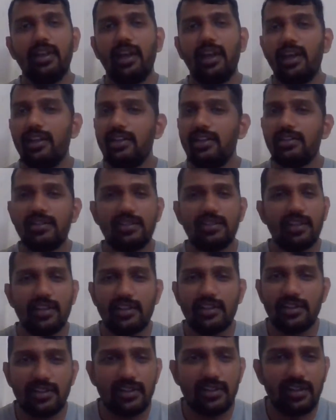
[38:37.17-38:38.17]
Else
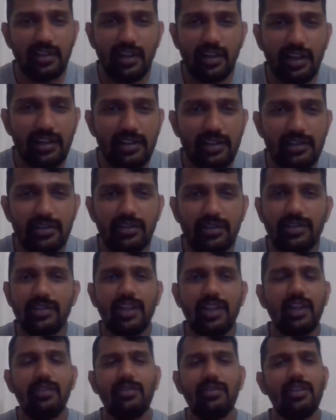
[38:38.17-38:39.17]

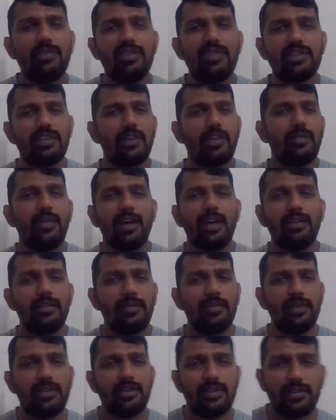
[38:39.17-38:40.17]
there will be some other
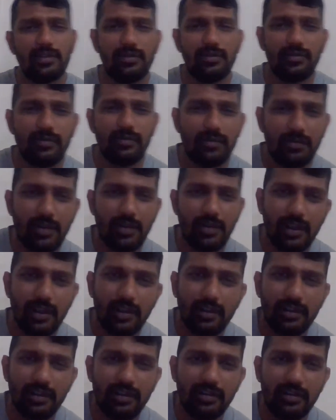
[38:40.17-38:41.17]
person who will
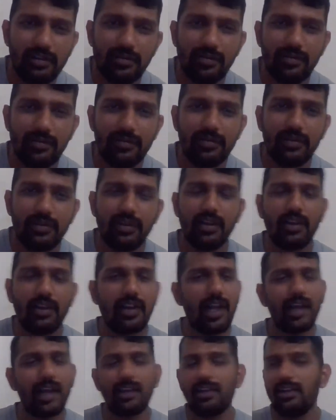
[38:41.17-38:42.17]

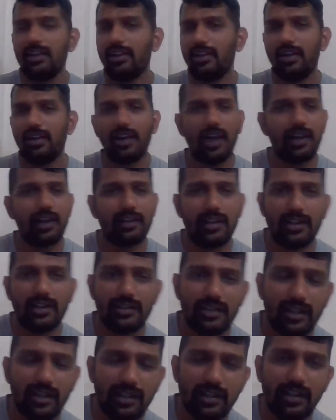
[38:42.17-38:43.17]
crack
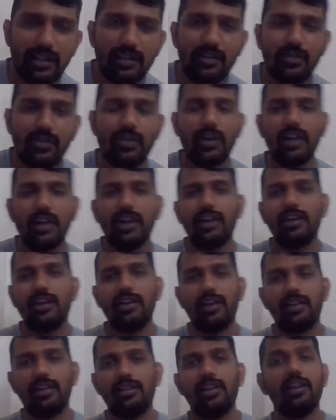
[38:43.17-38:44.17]
that thing and go ahead.
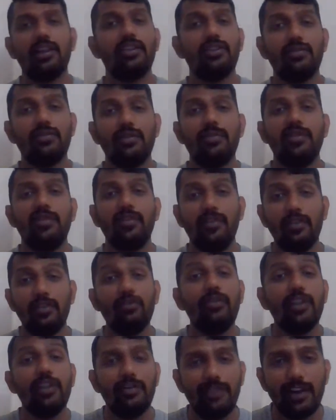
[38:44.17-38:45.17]
Then you
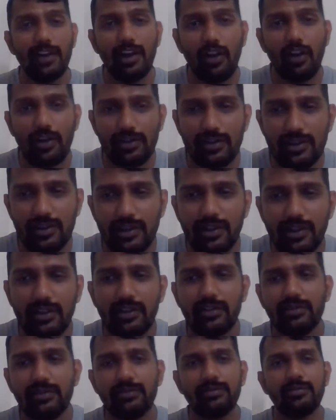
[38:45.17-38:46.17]
will feel lost.
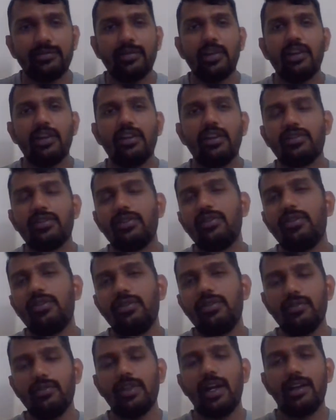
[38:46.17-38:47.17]

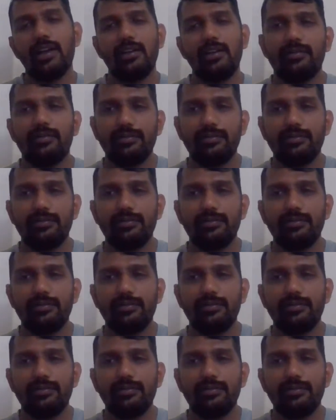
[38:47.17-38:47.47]
Don't do that.